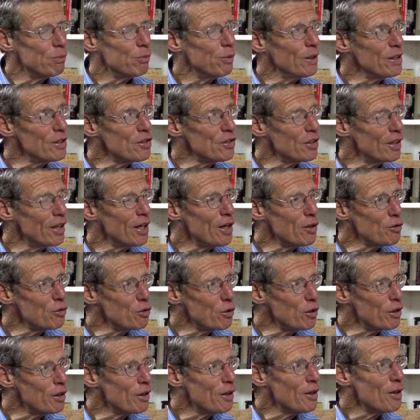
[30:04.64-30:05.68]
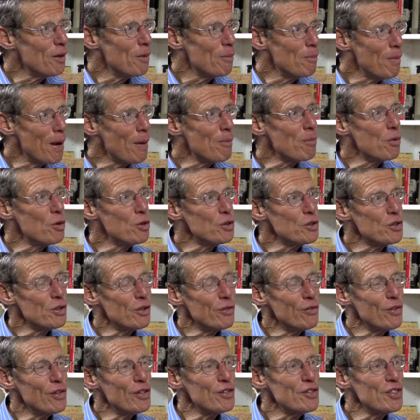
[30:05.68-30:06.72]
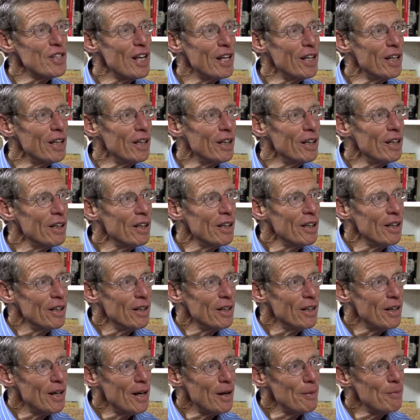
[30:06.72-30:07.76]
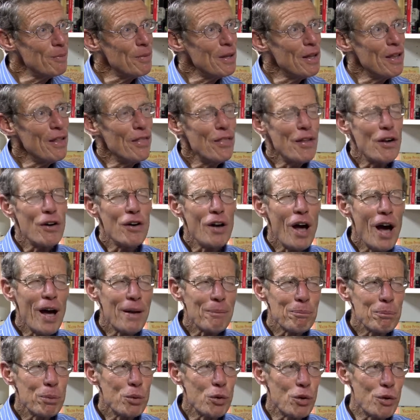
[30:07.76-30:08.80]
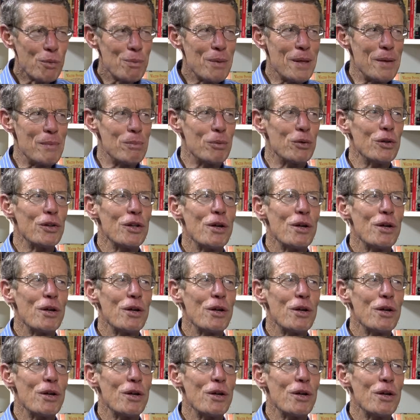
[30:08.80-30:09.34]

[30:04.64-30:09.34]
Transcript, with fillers: what is it, 100 members of the Senate, um, they're not poor people.